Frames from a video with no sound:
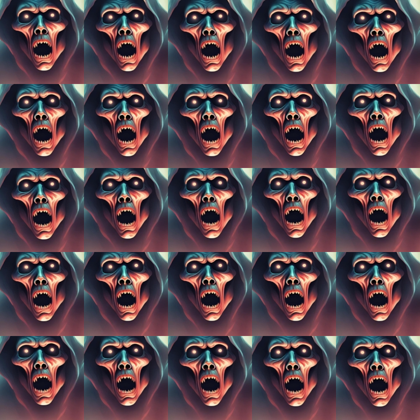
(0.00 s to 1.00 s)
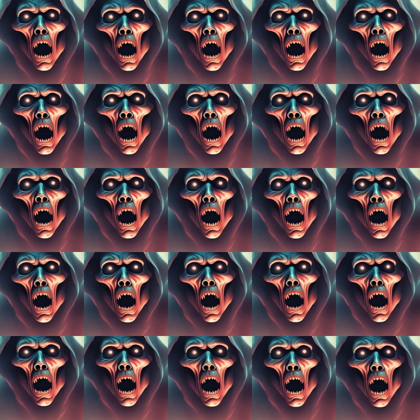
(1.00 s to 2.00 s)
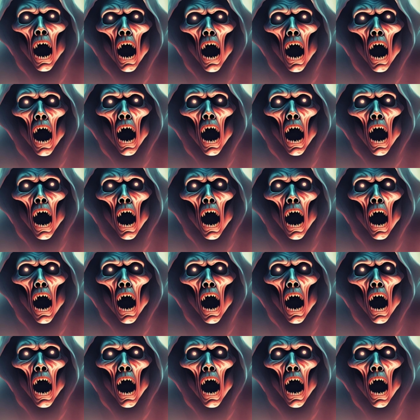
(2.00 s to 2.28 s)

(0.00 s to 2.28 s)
Ahmed ibn Suleiman,